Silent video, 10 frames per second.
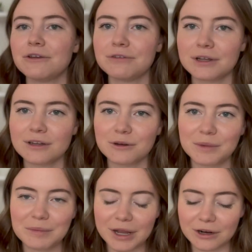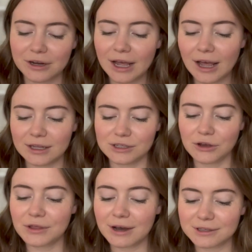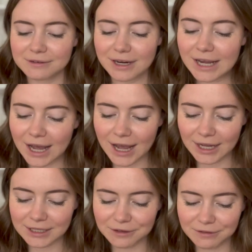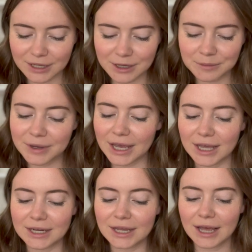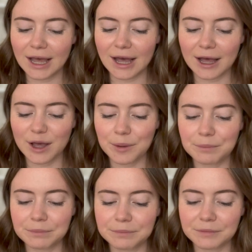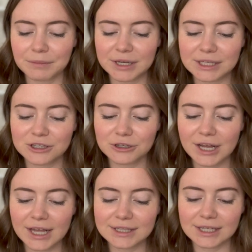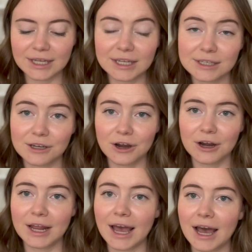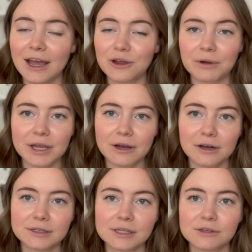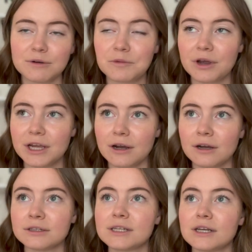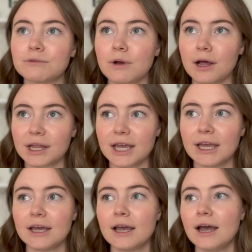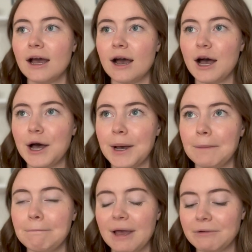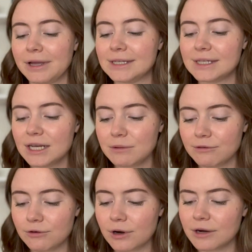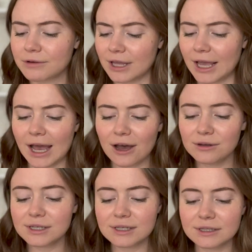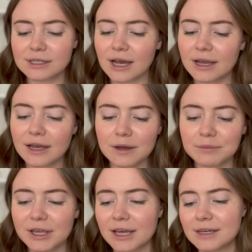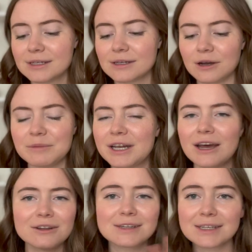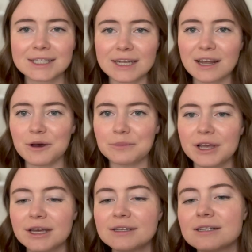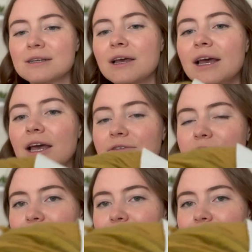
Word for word: you feel a little bit better. And so that was very kind of them. And um, my sister and I had seen this yarn at Great Yarns. It's from Great Yarns in Raleigh. Um, and we had seen it before and we're like how does this dye up because I how does this knit up because if you